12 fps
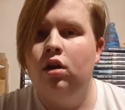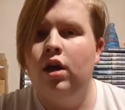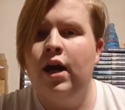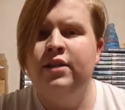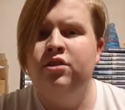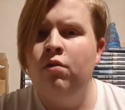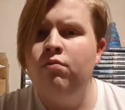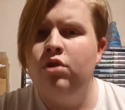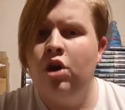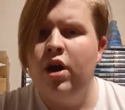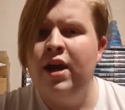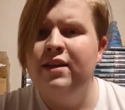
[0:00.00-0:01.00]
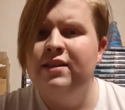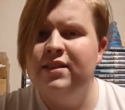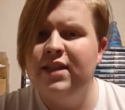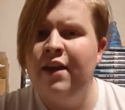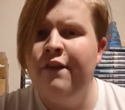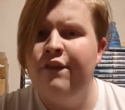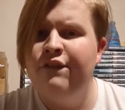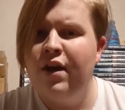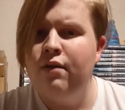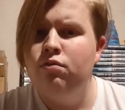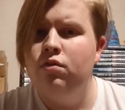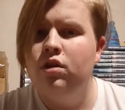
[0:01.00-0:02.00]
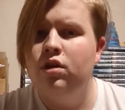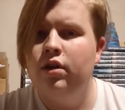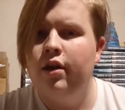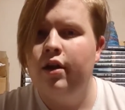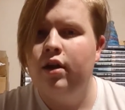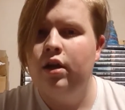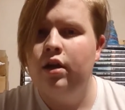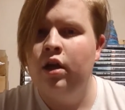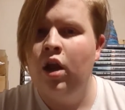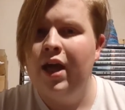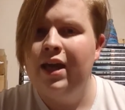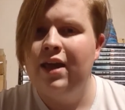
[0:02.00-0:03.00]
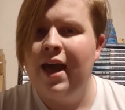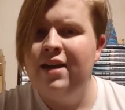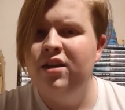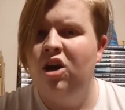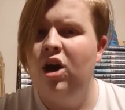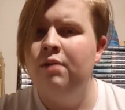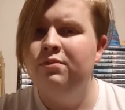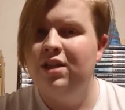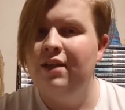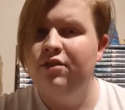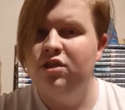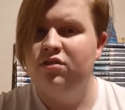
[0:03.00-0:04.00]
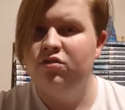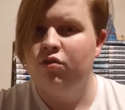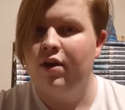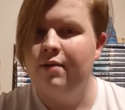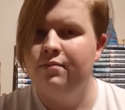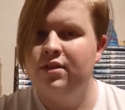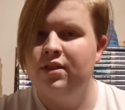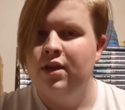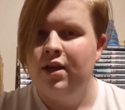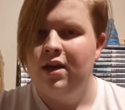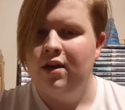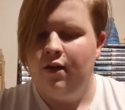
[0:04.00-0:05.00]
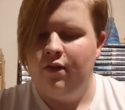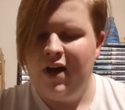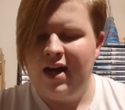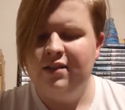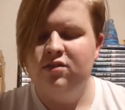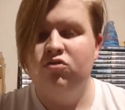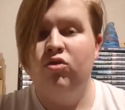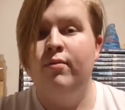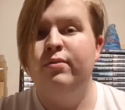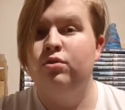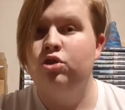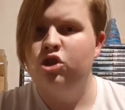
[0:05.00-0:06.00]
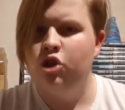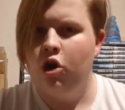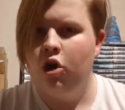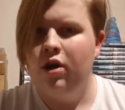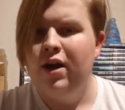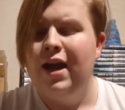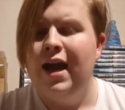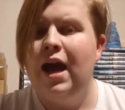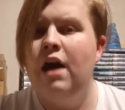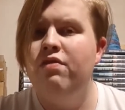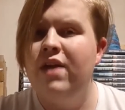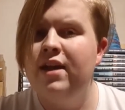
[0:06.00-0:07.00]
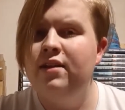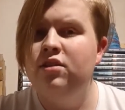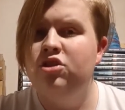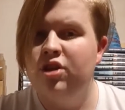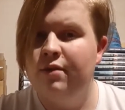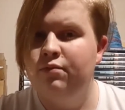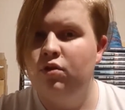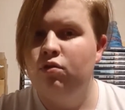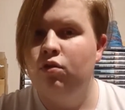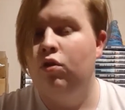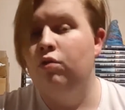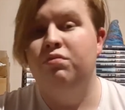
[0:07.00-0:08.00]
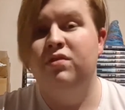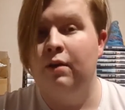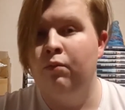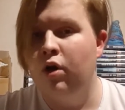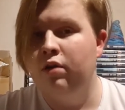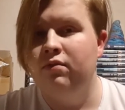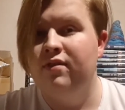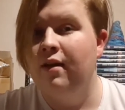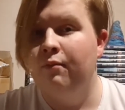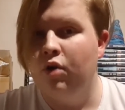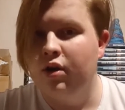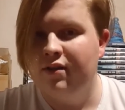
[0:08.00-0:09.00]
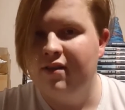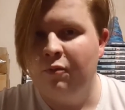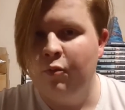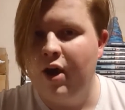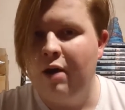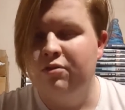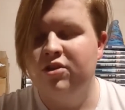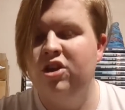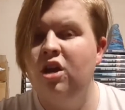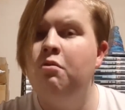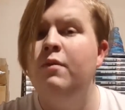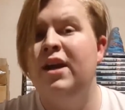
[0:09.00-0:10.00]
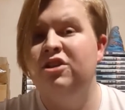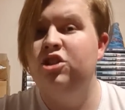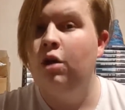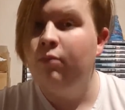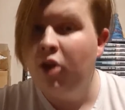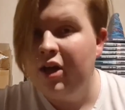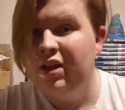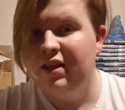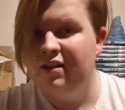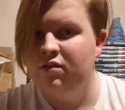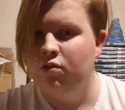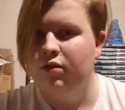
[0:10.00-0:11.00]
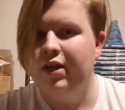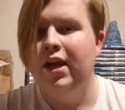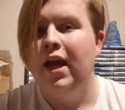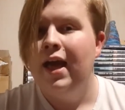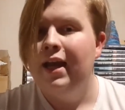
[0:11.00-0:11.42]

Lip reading: I don't know, it felt like Ed Hine delivered a script, that script was shot, and then Chibnall or someone somewhere was like, you know what, we actually don't like this story.